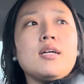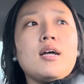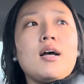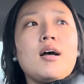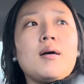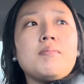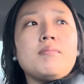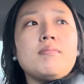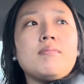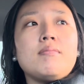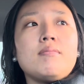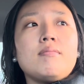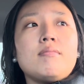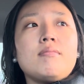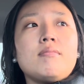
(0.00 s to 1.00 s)

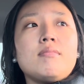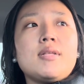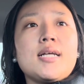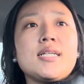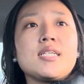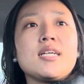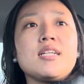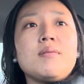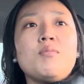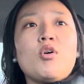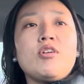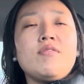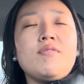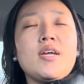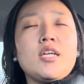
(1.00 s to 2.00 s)
That's gonna
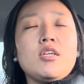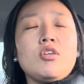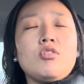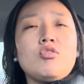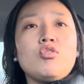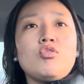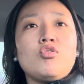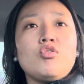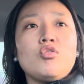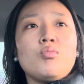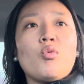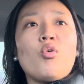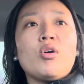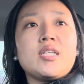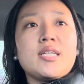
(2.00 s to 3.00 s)
motivate you to do
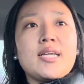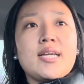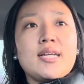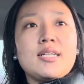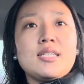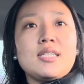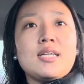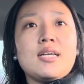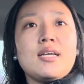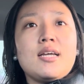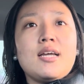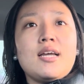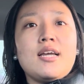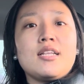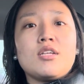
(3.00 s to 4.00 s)
more things
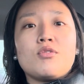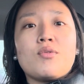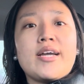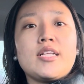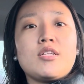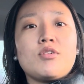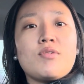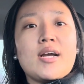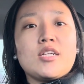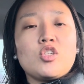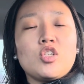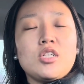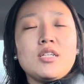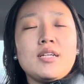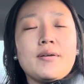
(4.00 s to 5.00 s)
in the right
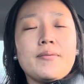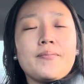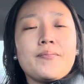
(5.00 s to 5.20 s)
direction.